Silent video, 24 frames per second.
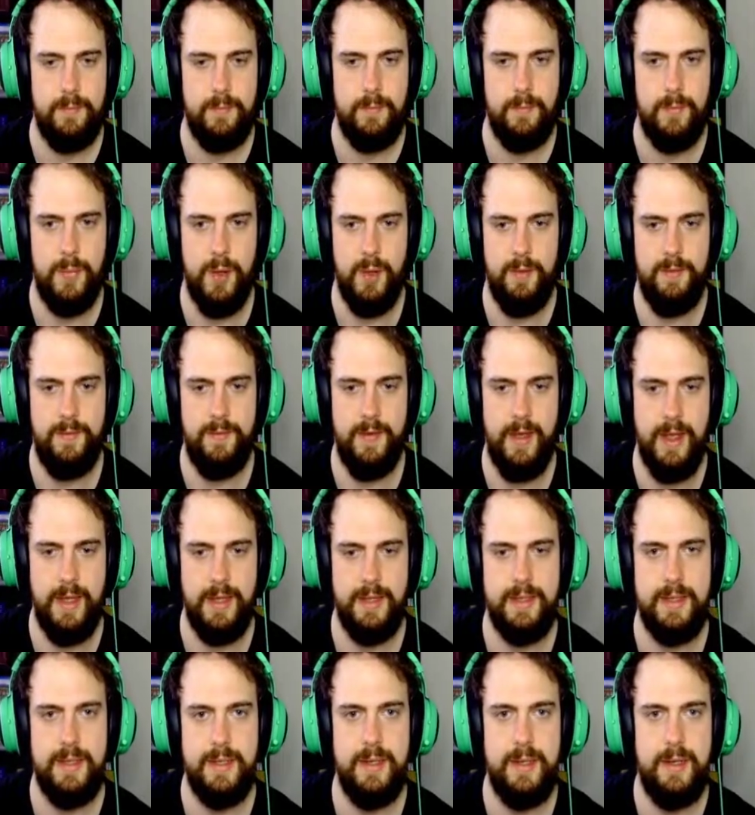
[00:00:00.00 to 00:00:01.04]

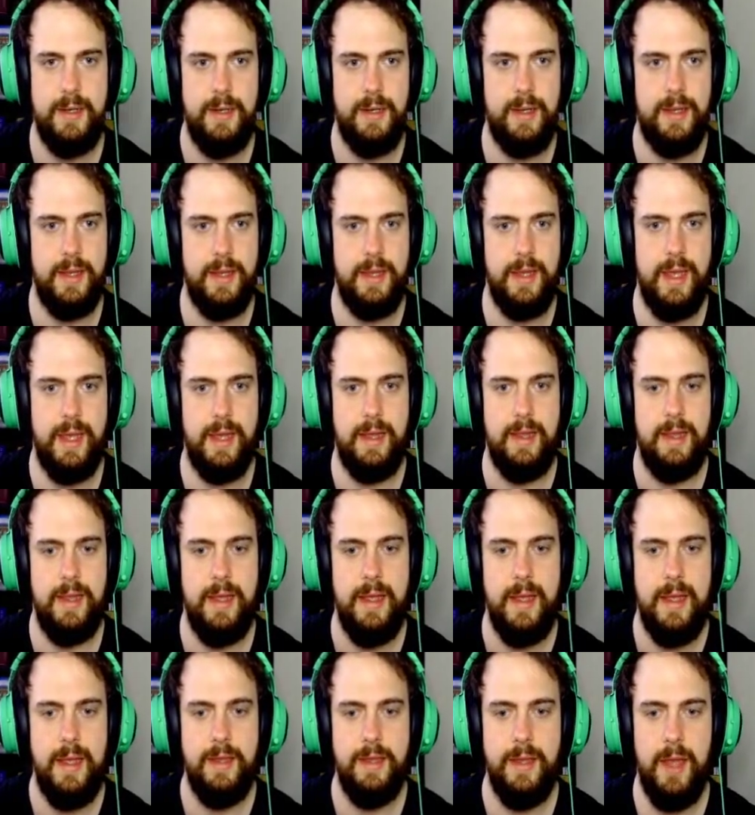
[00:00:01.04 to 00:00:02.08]
Perfect. Look at that.
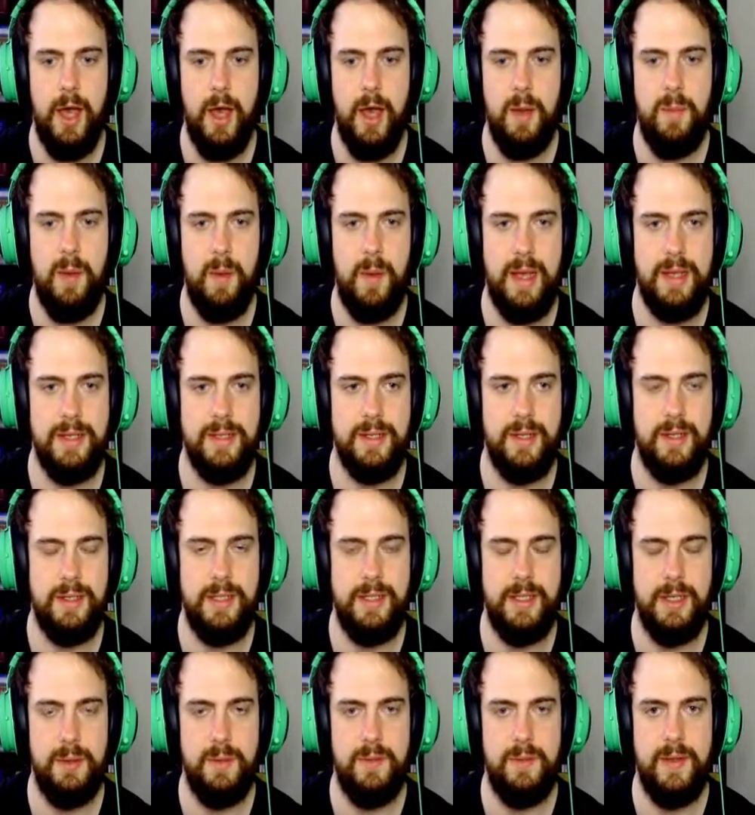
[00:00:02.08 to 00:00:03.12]
Now Oppo has got to
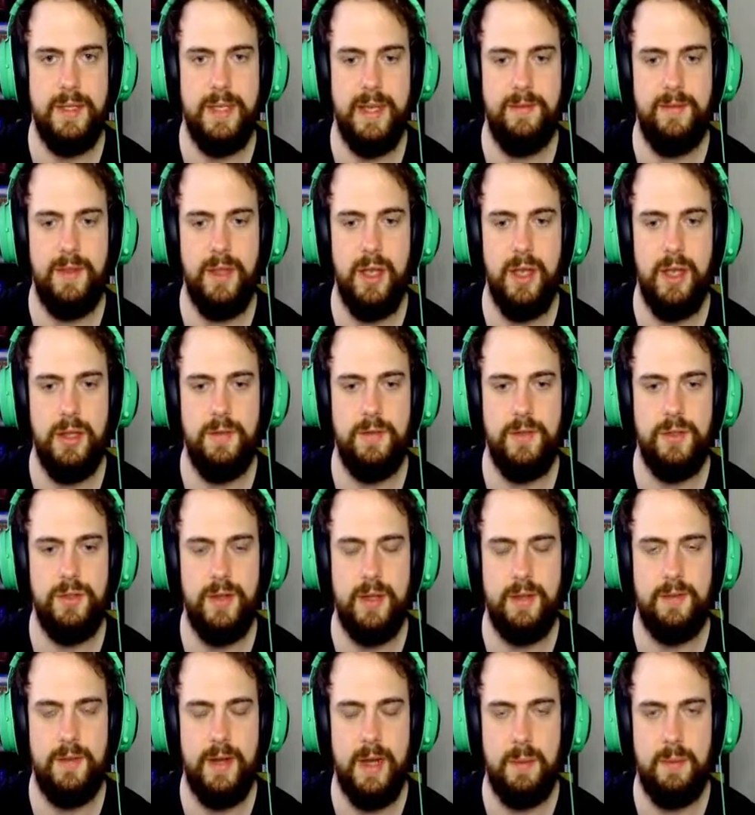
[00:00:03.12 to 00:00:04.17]
deal with this. Have they got another
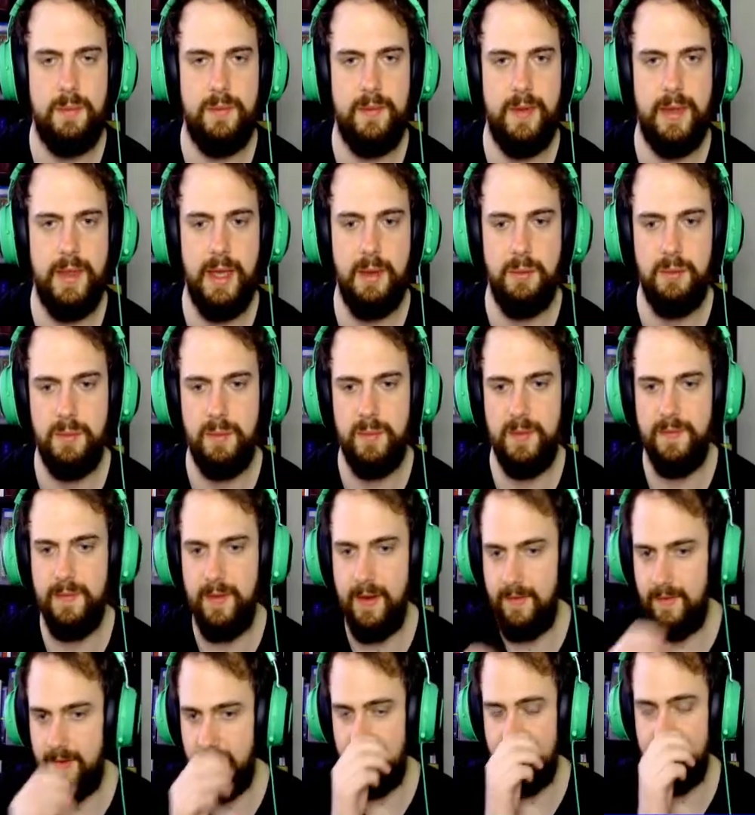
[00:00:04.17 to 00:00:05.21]
Dreadful Apathy? That would be
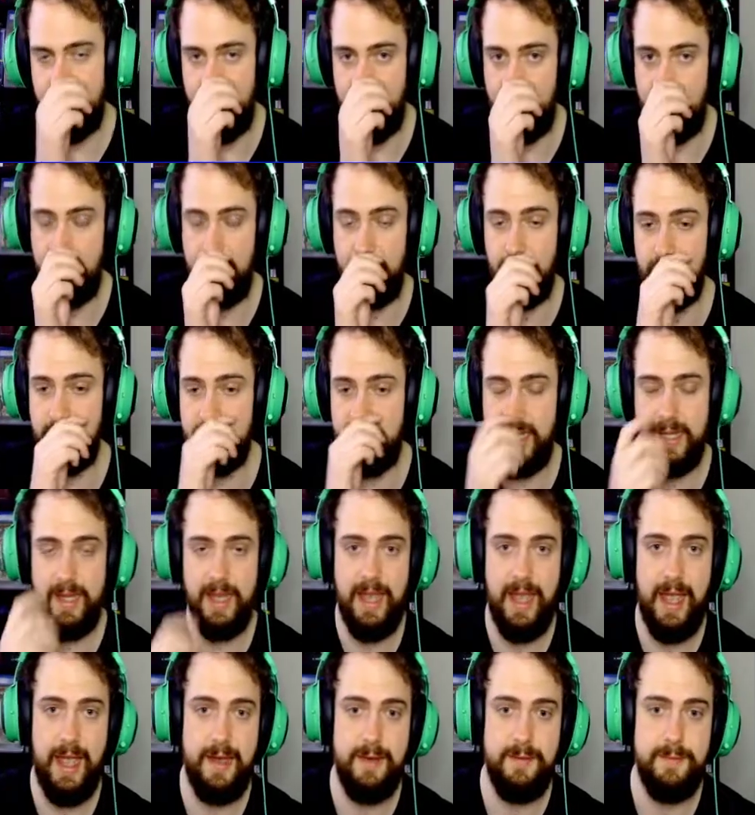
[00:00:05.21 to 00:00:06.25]
very... it looks like they
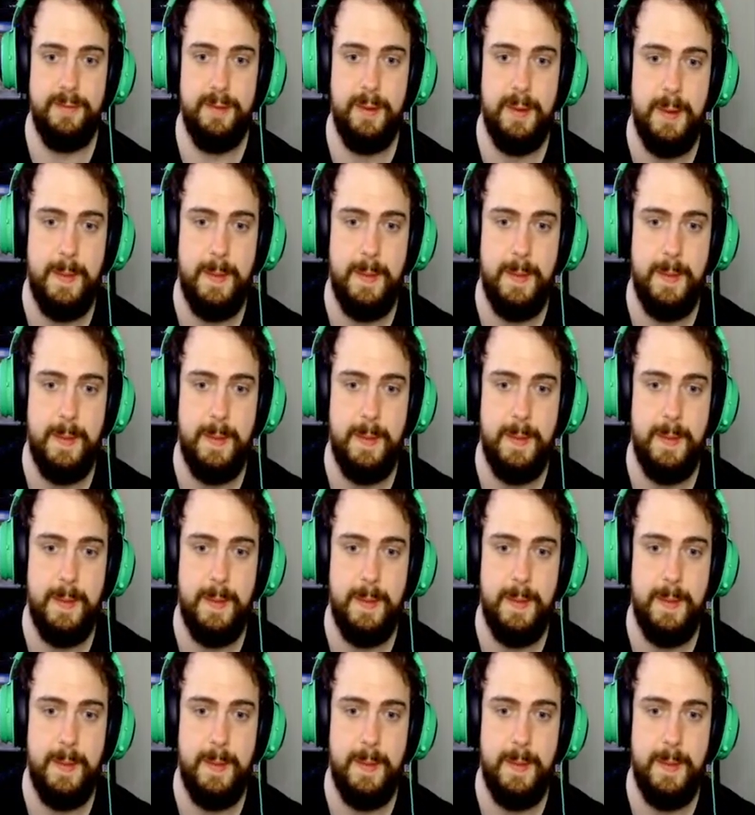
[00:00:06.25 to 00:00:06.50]
have.